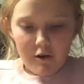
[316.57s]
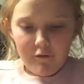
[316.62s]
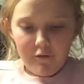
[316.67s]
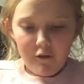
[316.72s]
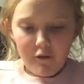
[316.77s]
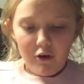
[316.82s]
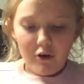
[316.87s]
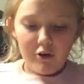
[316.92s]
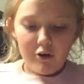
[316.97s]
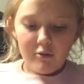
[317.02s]

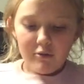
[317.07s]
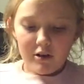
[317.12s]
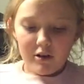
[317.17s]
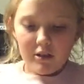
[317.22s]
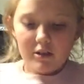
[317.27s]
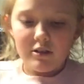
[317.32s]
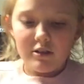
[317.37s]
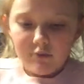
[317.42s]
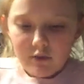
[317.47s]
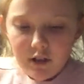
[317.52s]

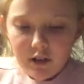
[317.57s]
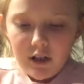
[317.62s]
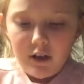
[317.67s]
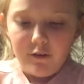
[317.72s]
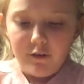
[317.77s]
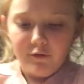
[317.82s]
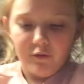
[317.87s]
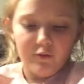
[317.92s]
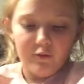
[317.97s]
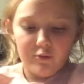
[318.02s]
We're gonna
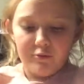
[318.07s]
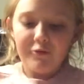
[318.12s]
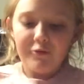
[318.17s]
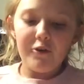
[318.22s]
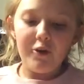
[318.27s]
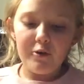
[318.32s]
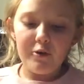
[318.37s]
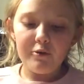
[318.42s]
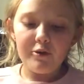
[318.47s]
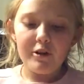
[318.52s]

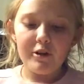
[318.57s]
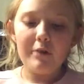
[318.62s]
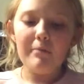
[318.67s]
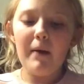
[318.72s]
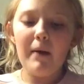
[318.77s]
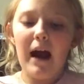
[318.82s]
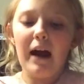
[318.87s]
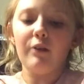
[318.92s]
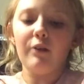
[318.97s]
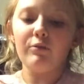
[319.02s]
forward,
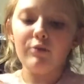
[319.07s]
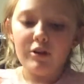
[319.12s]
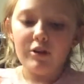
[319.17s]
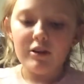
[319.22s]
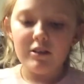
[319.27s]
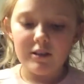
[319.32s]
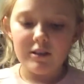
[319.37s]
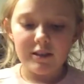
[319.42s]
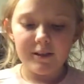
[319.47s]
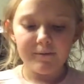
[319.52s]

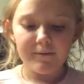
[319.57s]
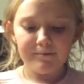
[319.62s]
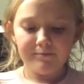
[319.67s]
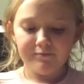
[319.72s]
backwards.